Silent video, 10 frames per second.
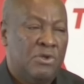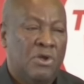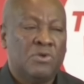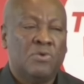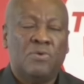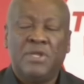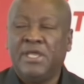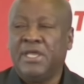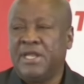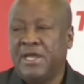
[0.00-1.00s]
not
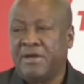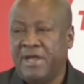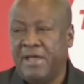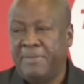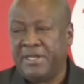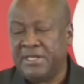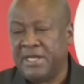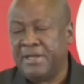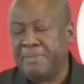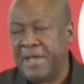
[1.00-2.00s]
only in Accra, but
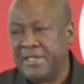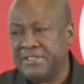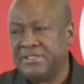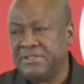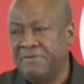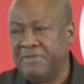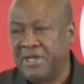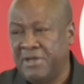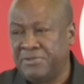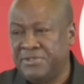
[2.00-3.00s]
in other parts of
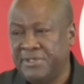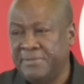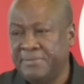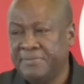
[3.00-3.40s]
the country.